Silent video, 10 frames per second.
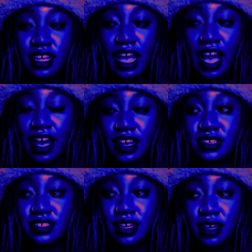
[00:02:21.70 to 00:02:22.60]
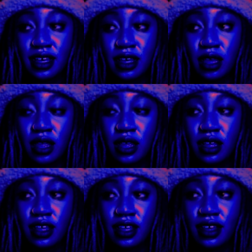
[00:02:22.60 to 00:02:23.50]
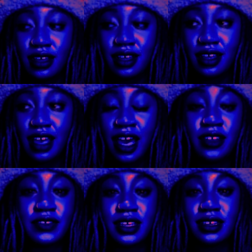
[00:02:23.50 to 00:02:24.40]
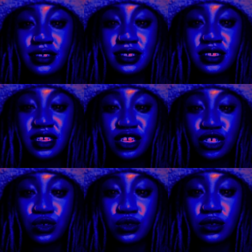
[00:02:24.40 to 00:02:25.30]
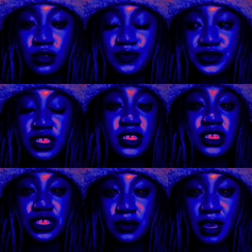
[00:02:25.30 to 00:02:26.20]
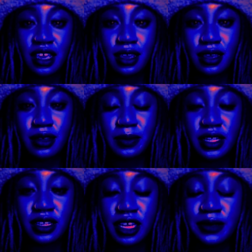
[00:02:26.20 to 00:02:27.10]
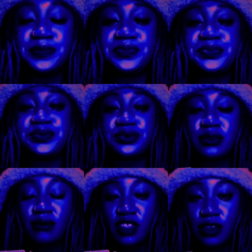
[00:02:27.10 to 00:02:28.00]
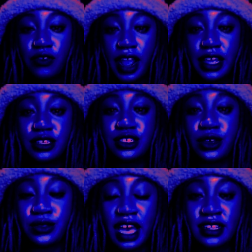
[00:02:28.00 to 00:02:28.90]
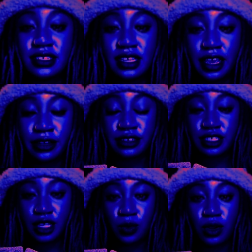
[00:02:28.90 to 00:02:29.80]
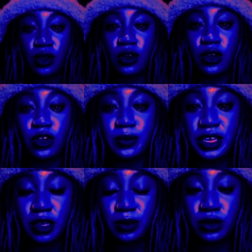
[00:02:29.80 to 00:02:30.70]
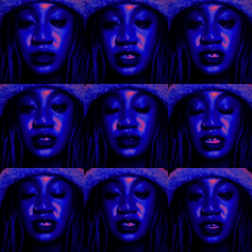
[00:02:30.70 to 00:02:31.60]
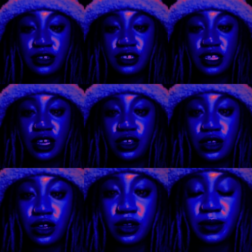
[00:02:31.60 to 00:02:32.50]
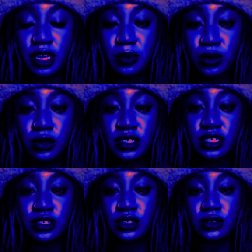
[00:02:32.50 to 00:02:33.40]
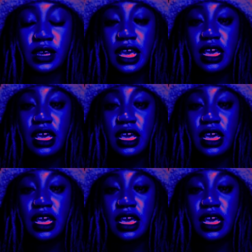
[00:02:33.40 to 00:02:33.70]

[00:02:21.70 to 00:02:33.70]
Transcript: has a kind of instinctual decision making ability. Right. So that's the energy that we're all being pulled into. That's the energy that you're being pulled into.